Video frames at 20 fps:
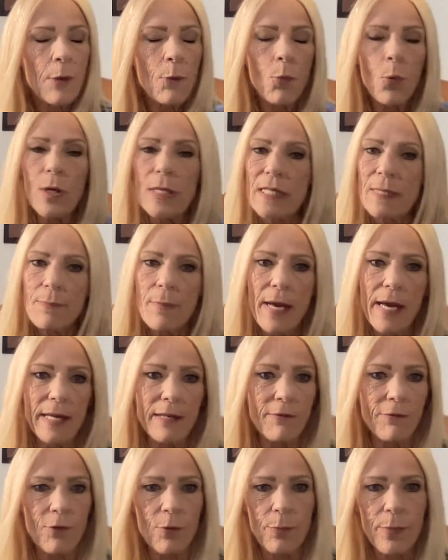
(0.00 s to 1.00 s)
what's
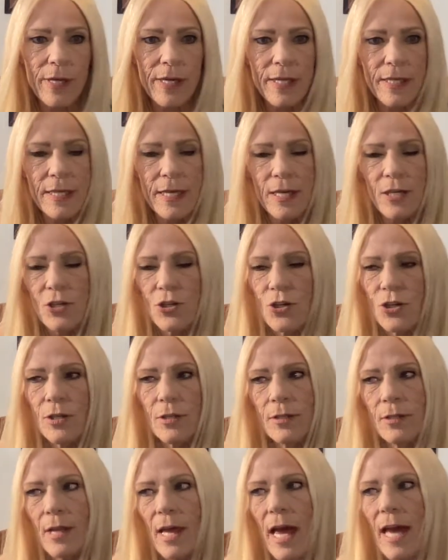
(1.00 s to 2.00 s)
mindful
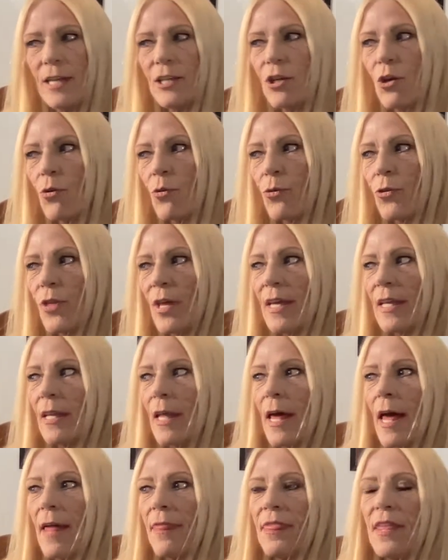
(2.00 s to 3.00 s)
meditation? I
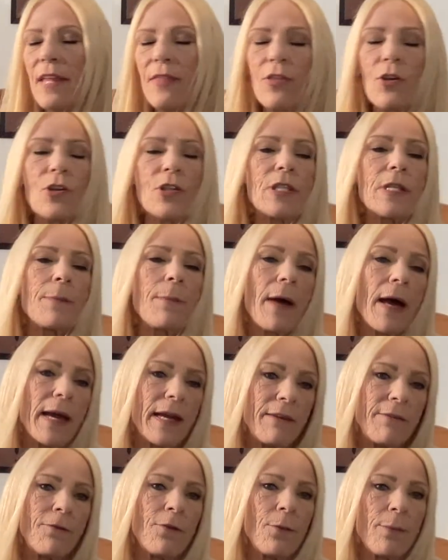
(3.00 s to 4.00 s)
think there's some
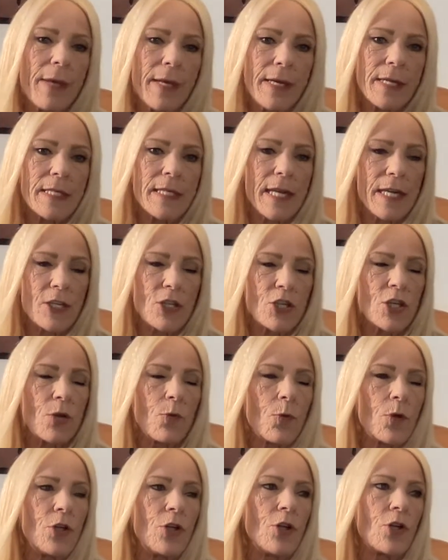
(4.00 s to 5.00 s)
mindful
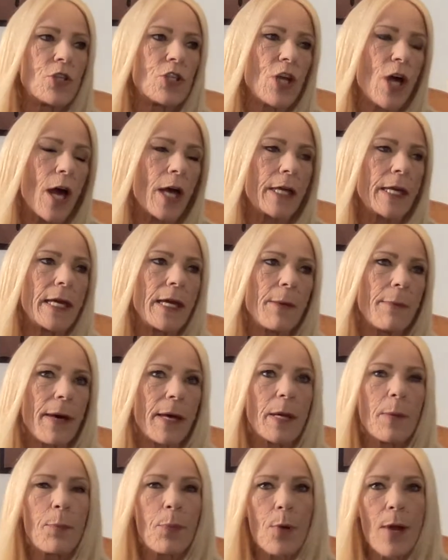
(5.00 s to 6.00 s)
meditation when you're talking
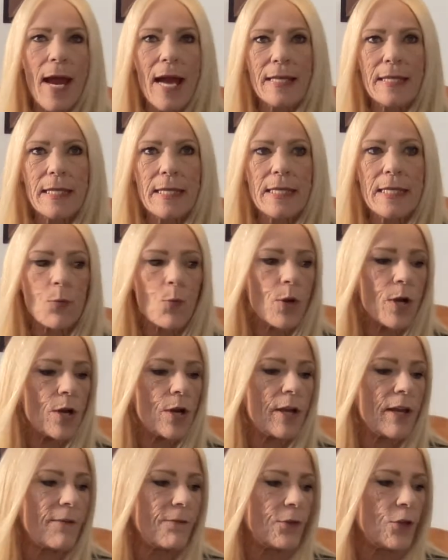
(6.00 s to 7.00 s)
about a practice where
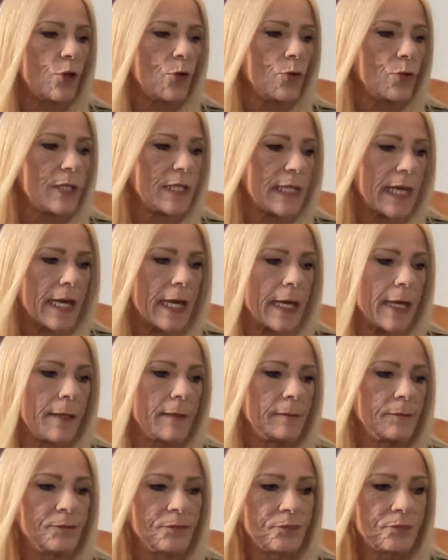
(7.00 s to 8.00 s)
if you say,